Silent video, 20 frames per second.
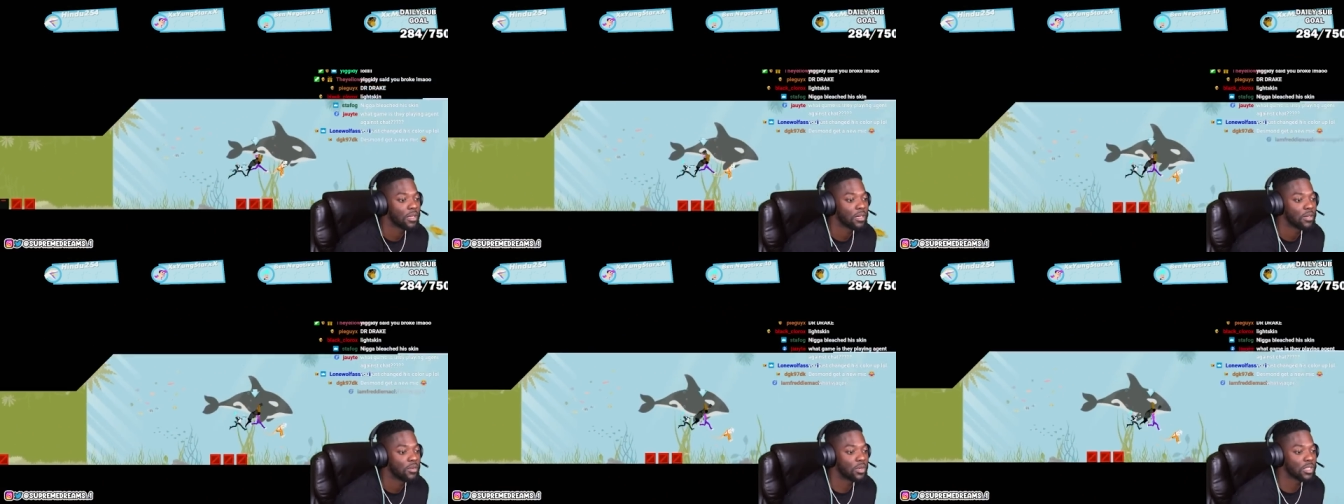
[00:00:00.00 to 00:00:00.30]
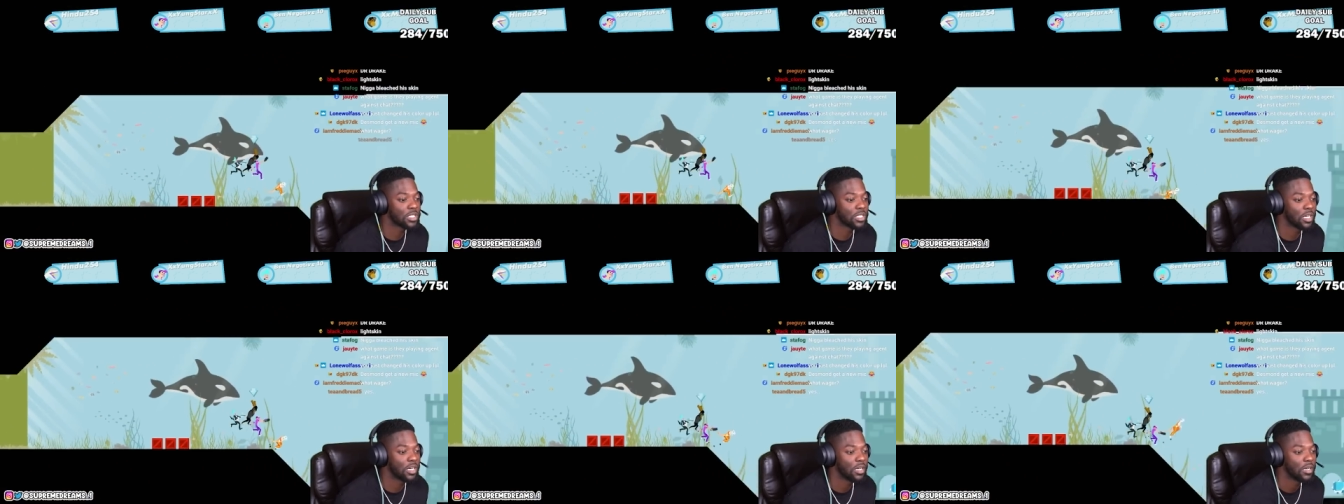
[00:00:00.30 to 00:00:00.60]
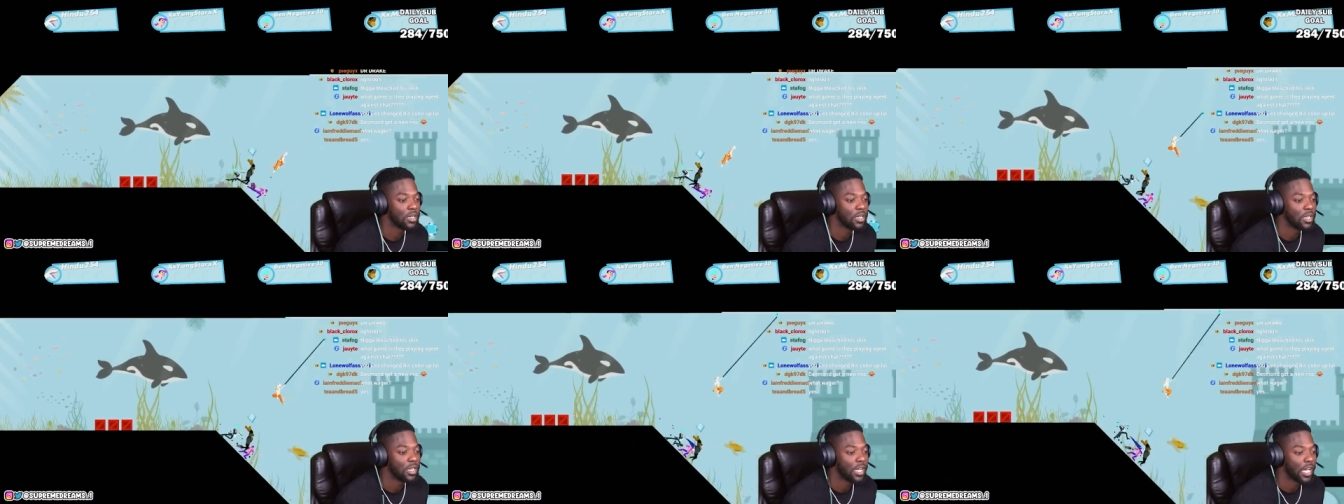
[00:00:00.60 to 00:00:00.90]
What's
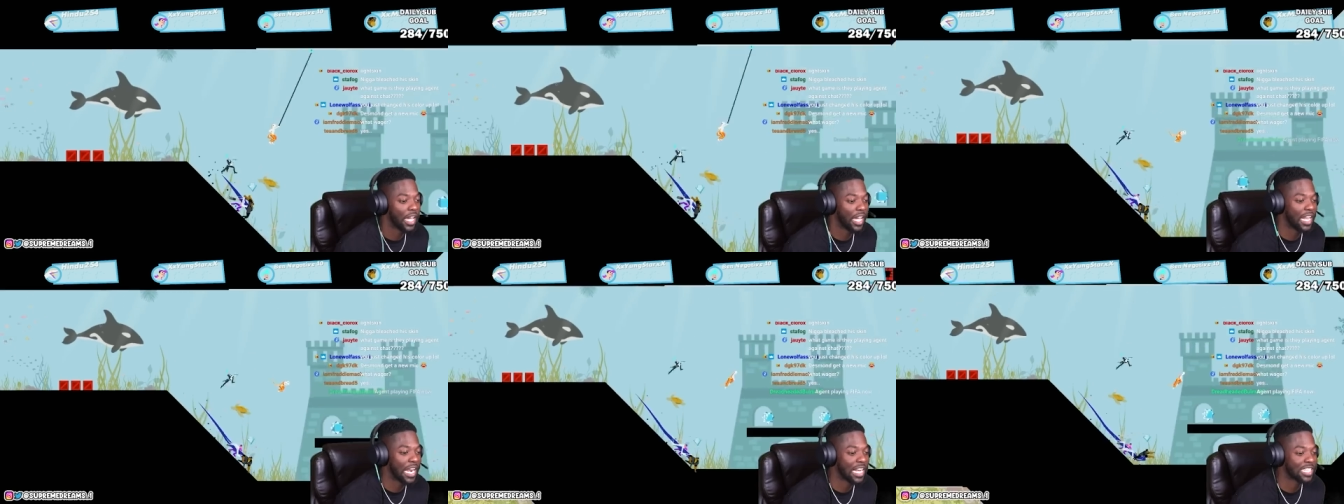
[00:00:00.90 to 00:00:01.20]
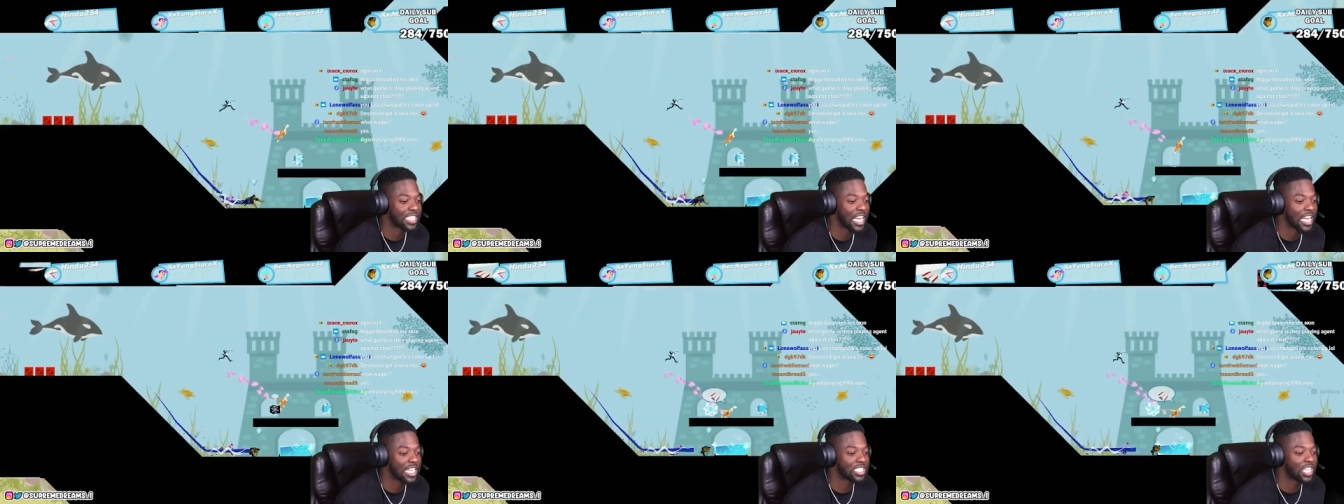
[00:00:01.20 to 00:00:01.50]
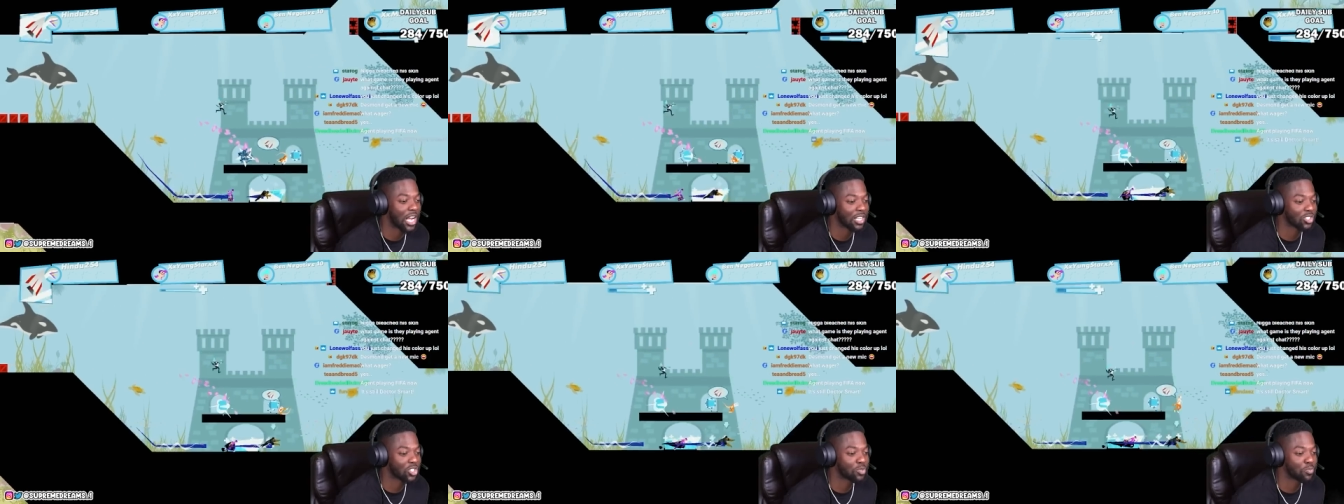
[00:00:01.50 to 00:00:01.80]
up? And I changed
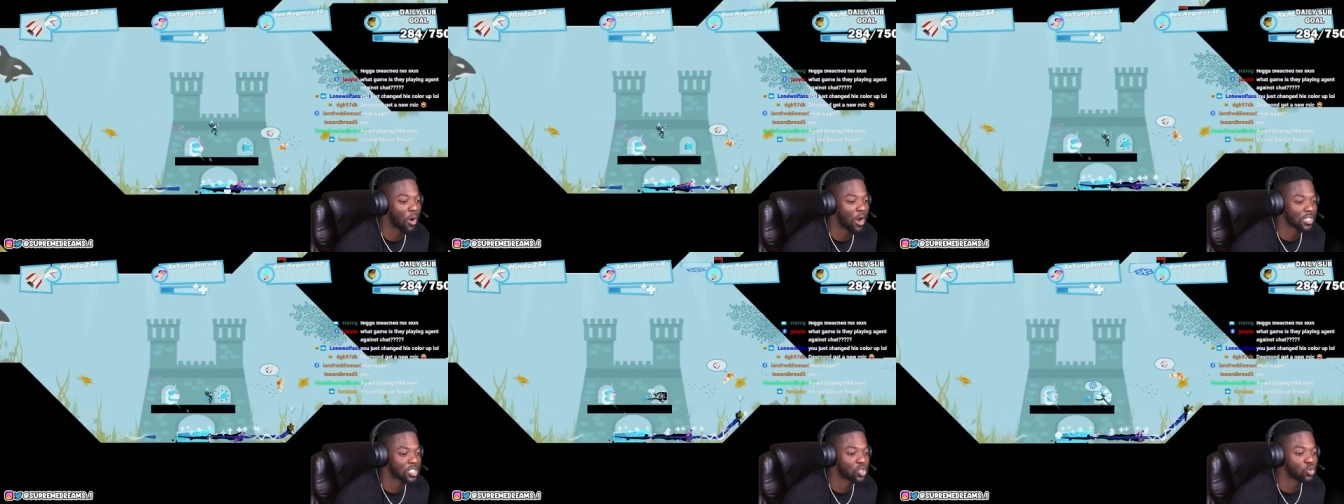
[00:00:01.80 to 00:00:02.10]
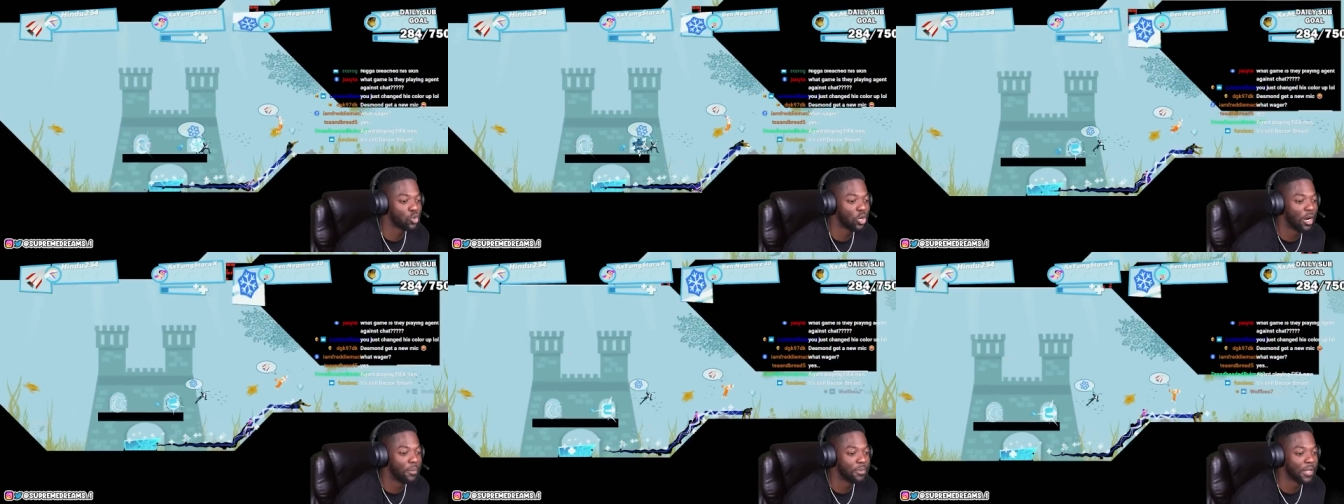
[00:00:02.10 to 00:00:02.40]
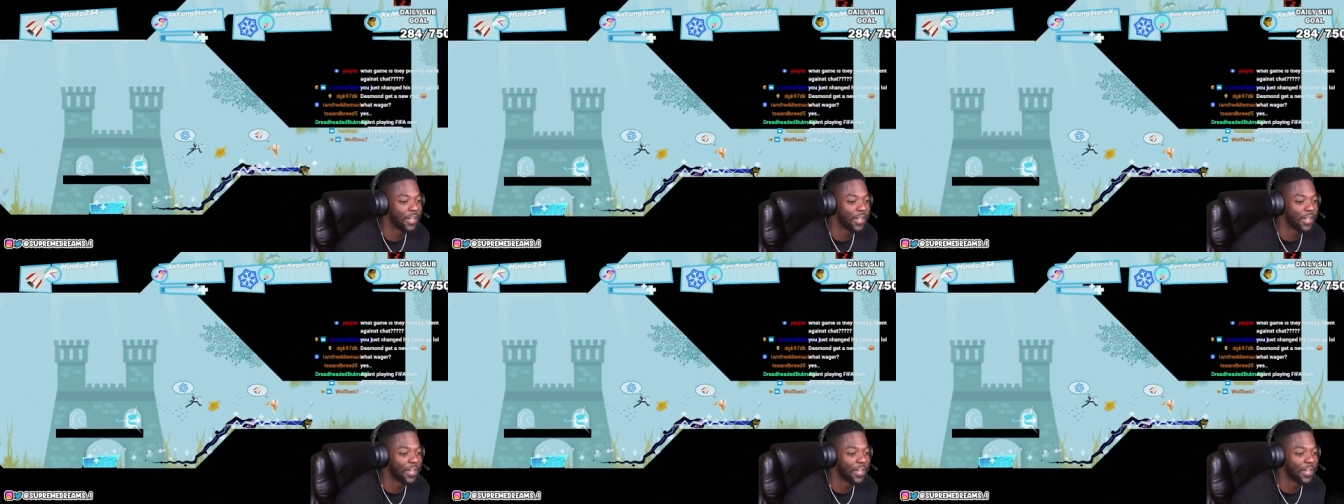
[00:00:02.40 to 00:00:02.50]
Dr. Smart suit up,